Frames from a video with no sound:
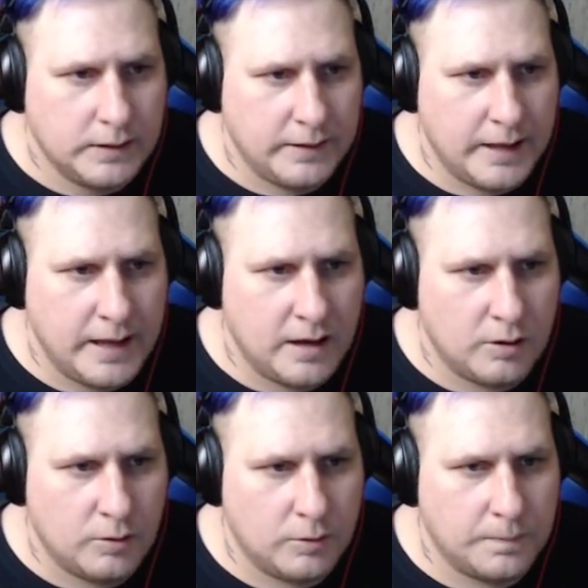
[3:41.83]

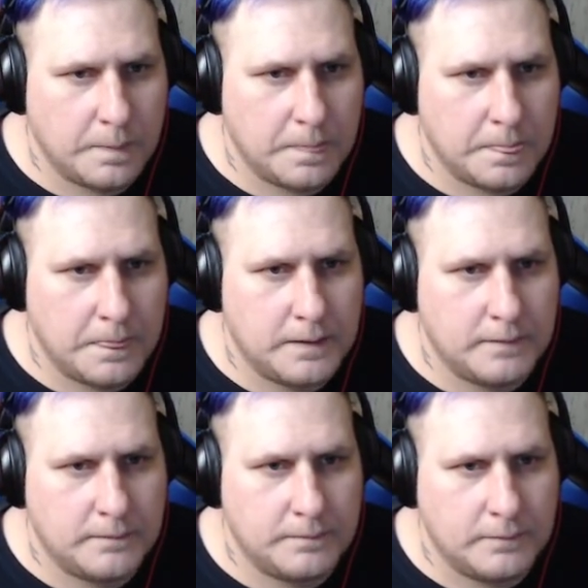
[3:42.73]
Now,
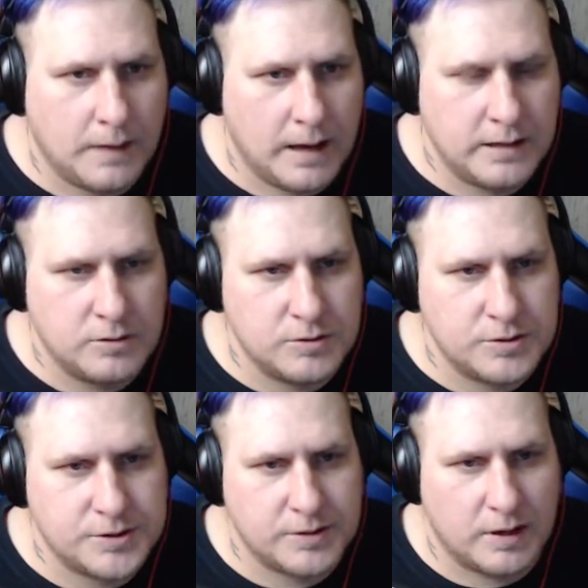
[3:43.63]
I
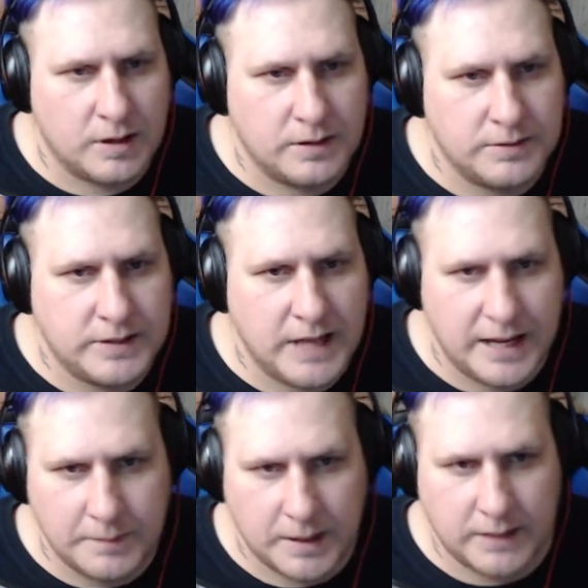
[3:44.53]
use a
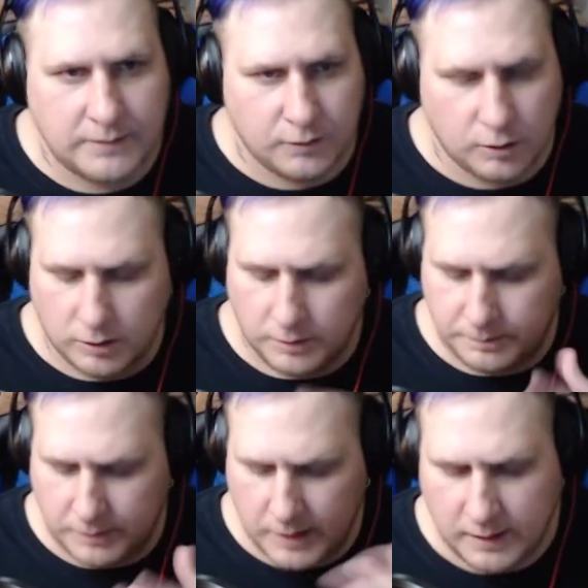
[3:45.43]
Yeti mic for,
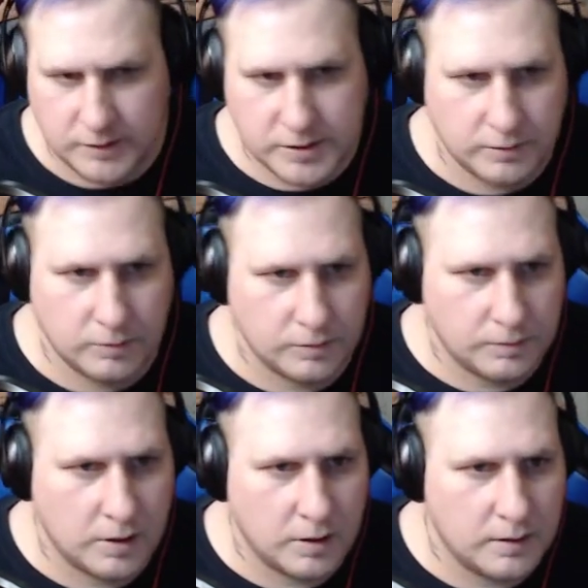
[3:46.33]
obviously, for
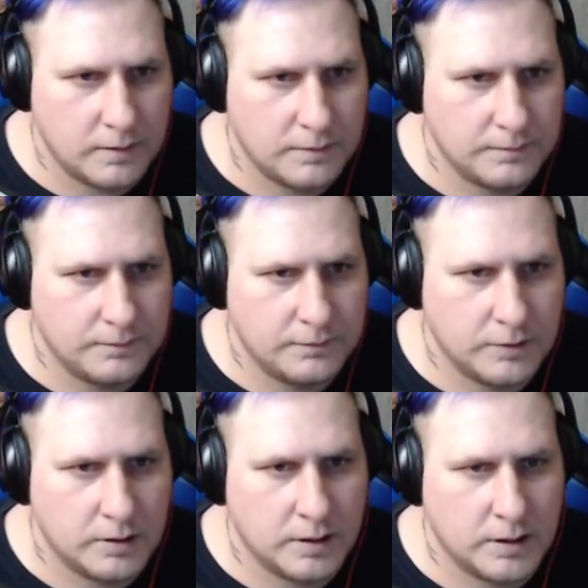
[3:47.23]

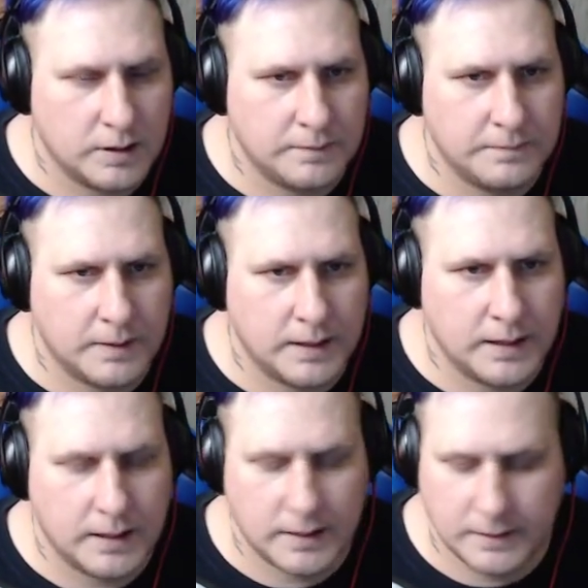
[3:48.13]

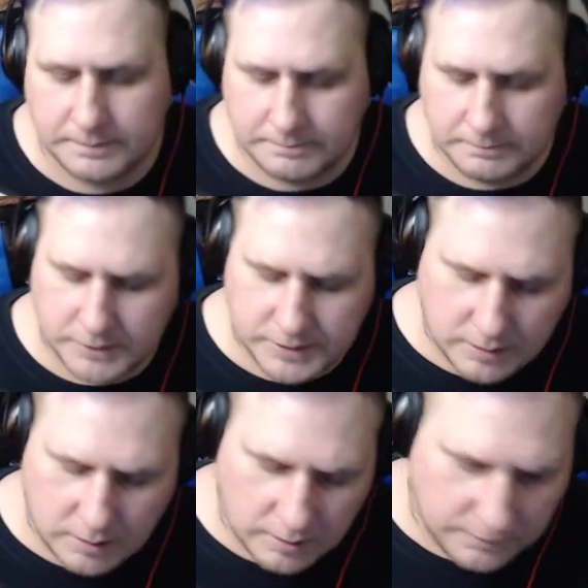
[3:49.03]
my, what's it
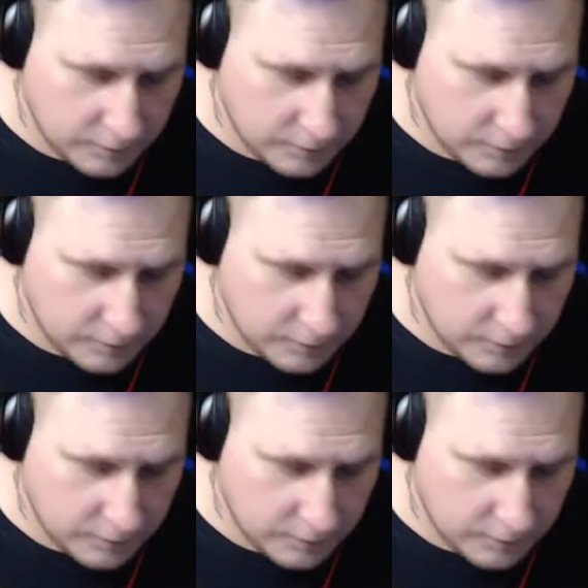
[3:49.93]
called?